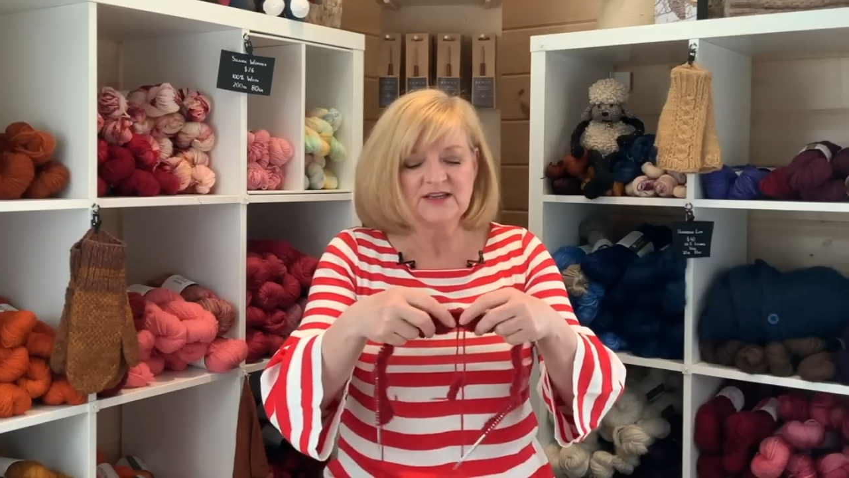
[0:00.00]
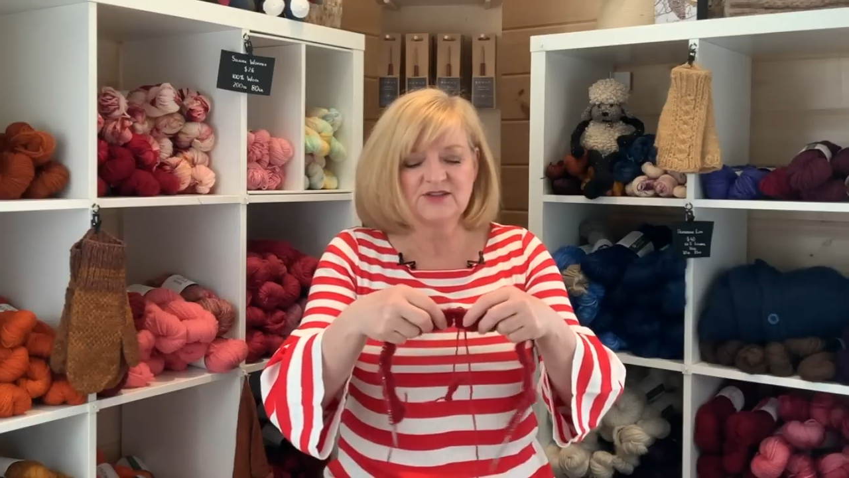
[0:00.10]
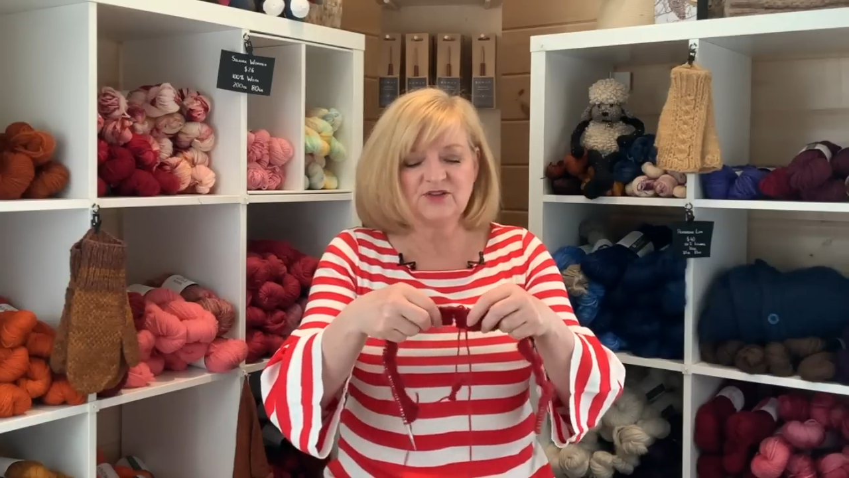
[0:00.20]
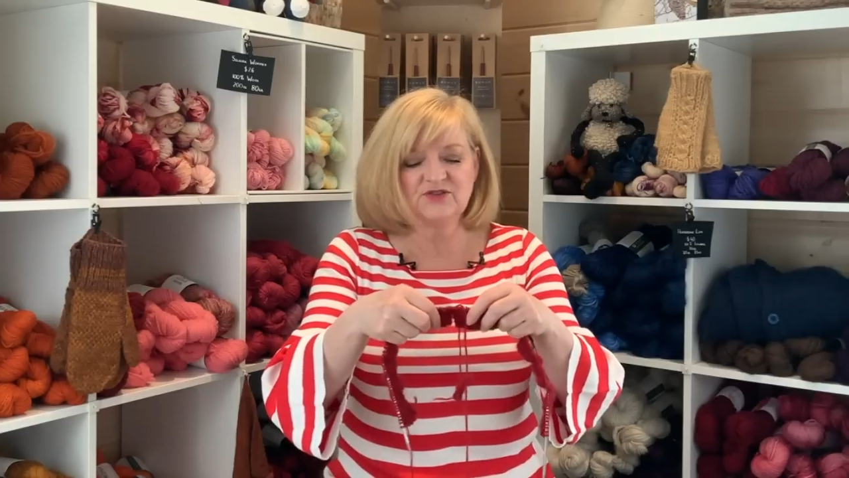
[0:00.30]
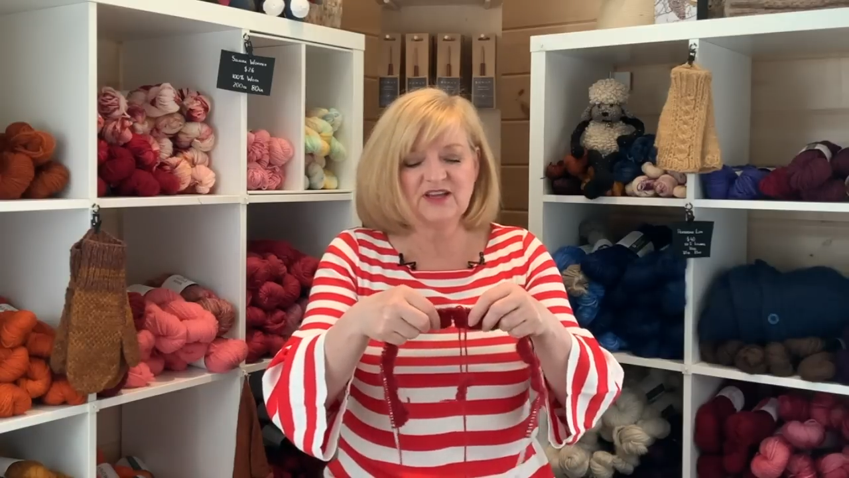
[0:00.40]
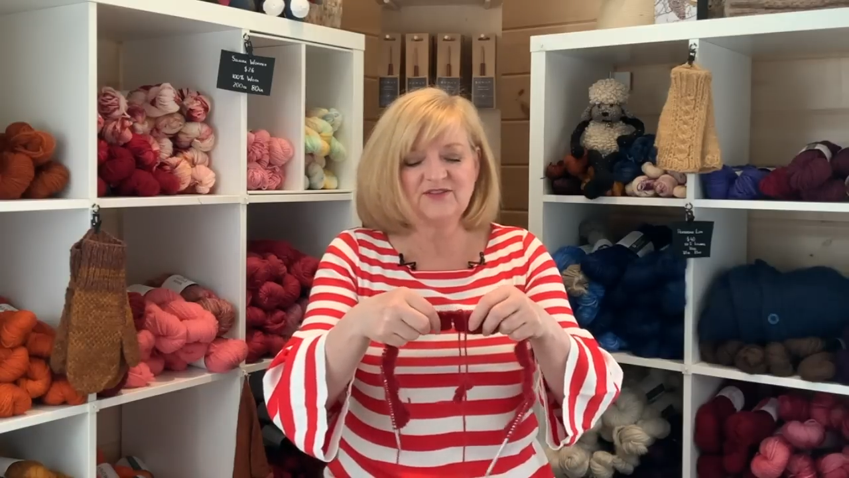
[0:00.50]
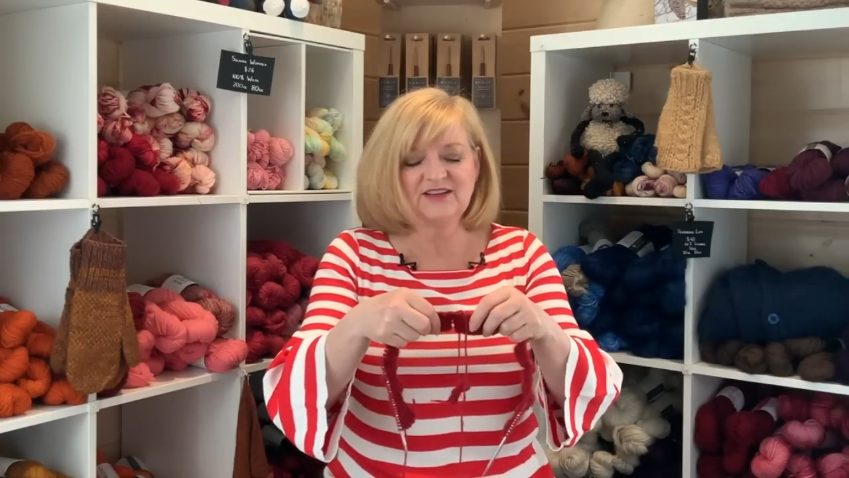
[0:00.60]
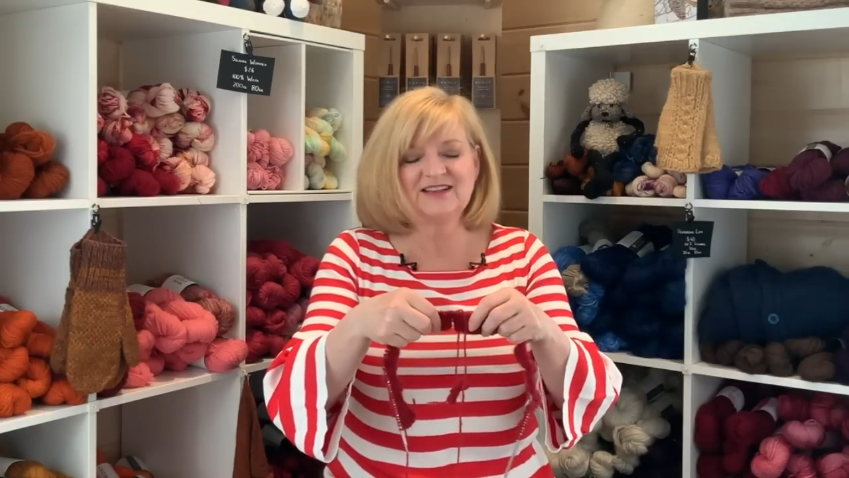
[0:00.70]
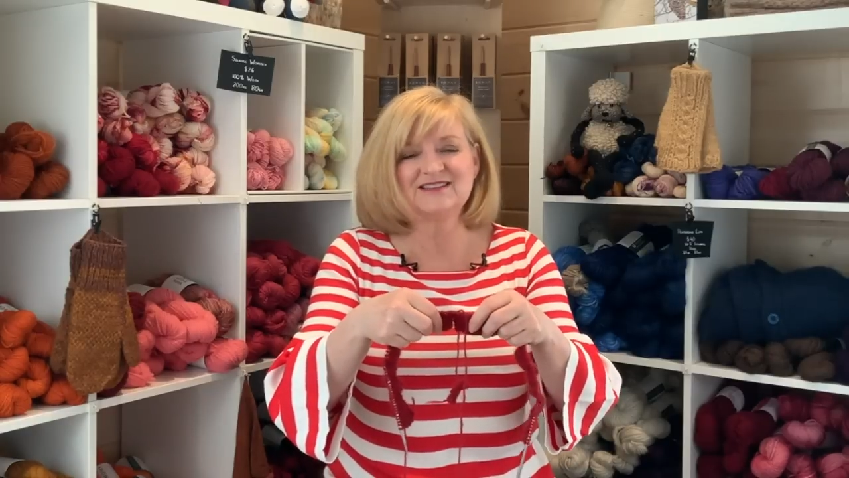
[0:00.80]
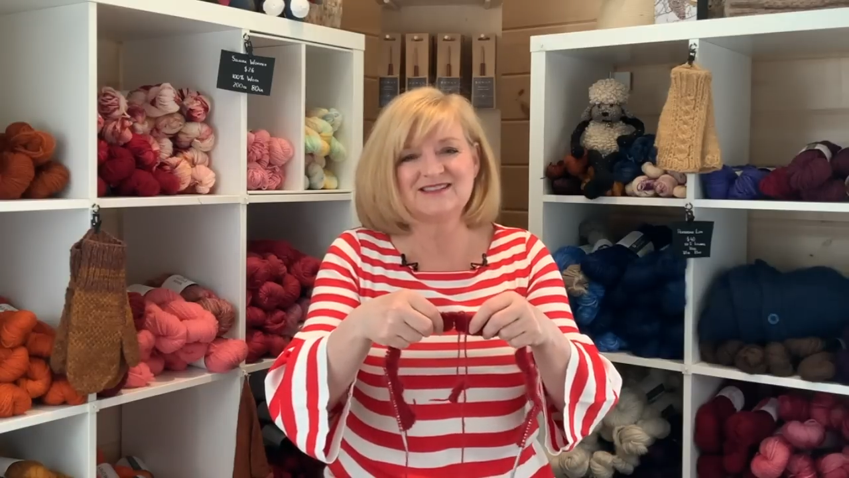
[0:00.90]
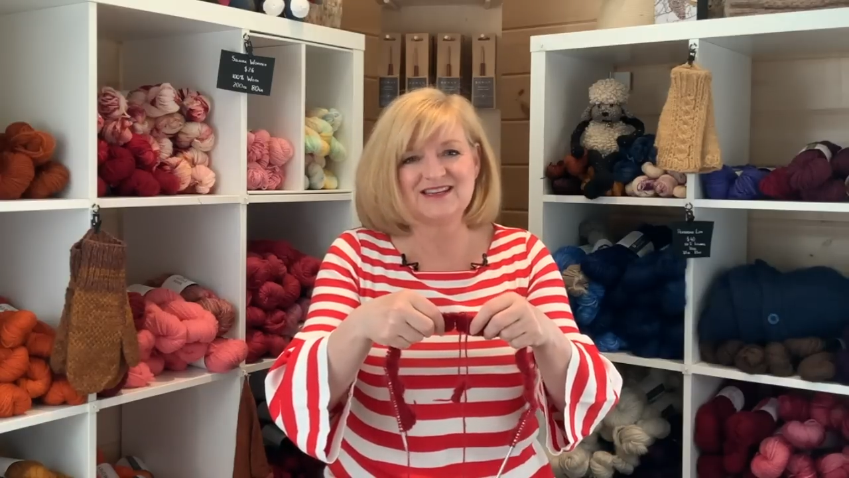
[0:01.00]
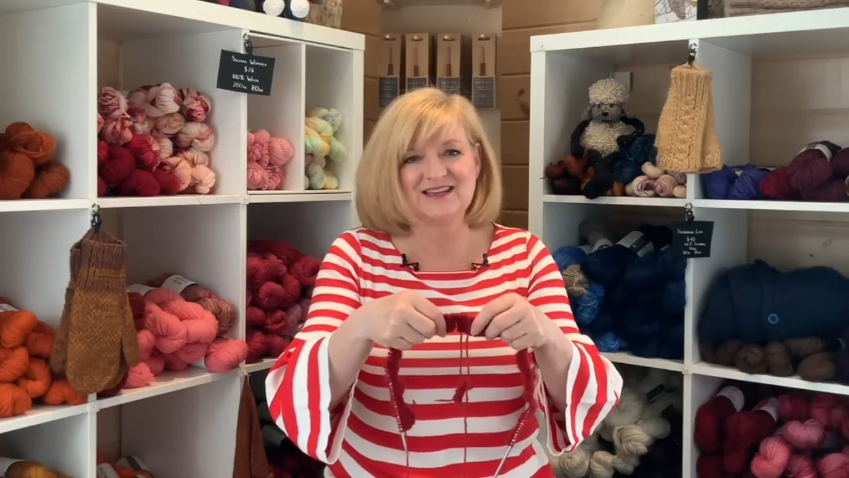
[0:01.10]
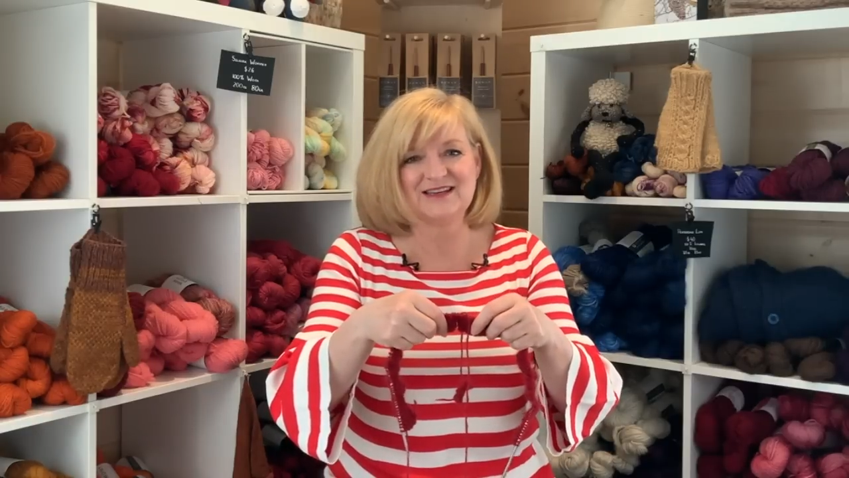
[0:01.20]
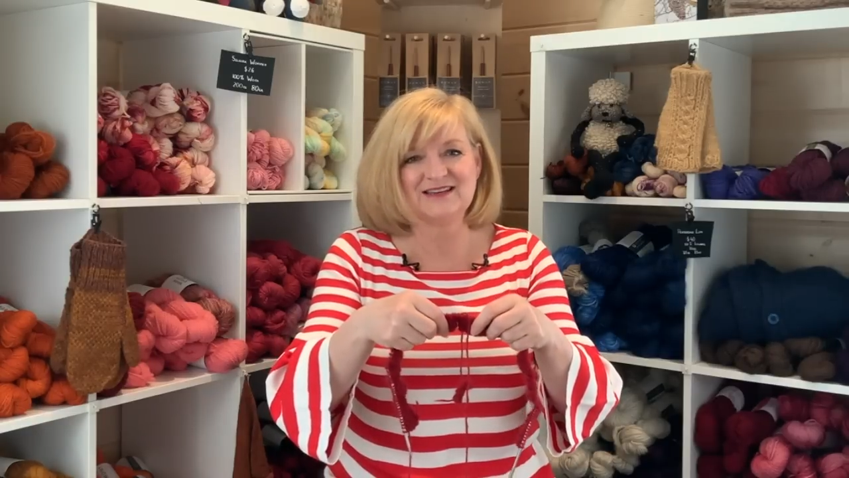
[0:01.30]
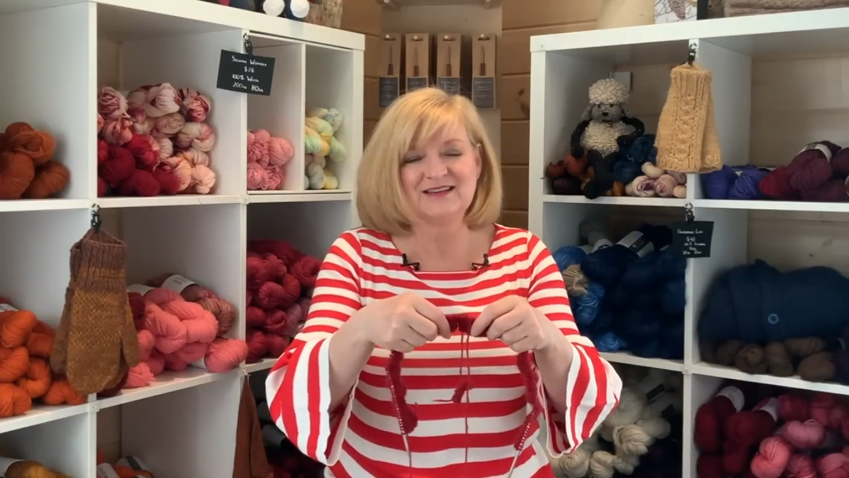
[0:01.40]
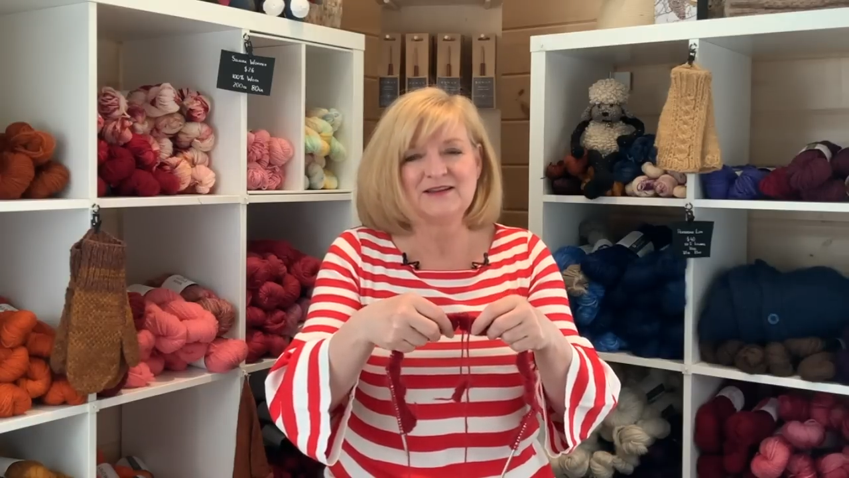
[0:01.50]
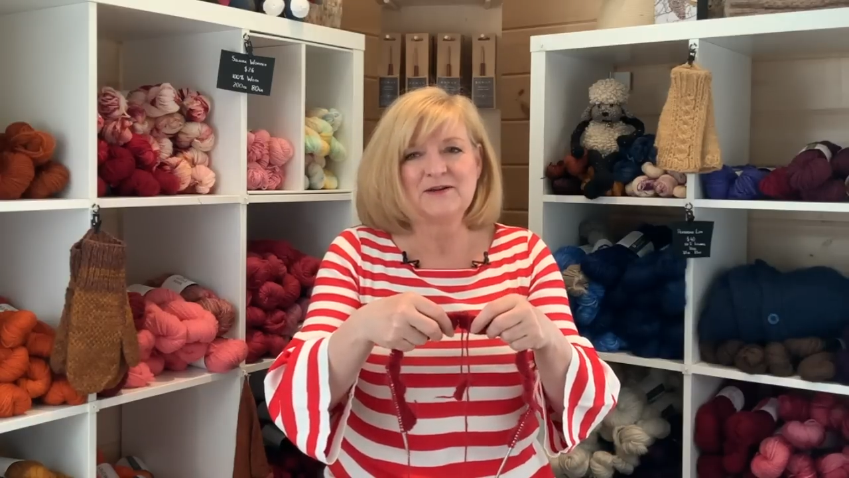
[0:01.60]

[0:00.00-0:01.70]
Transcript: So you definitely can see it,